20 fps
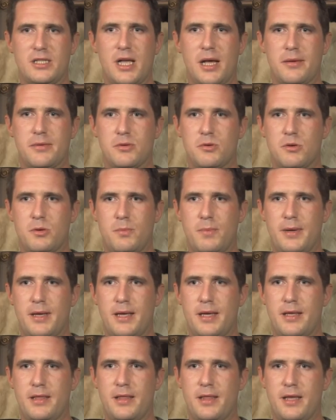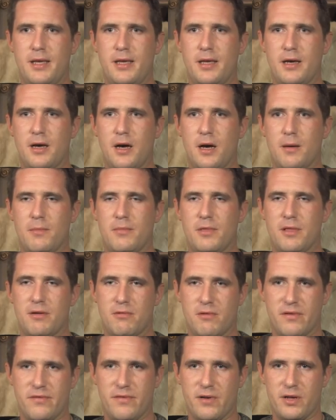steps would be the, um,
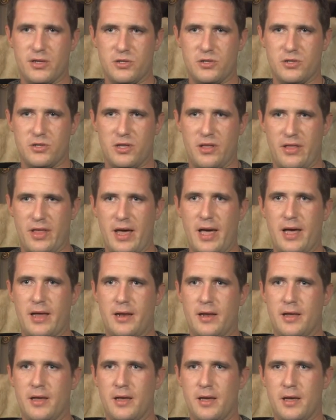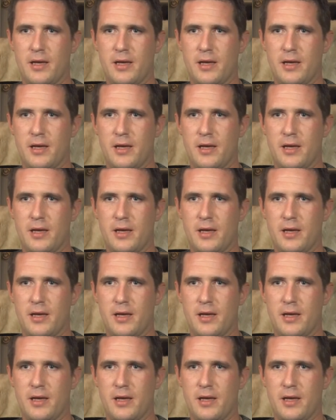the reversal to that.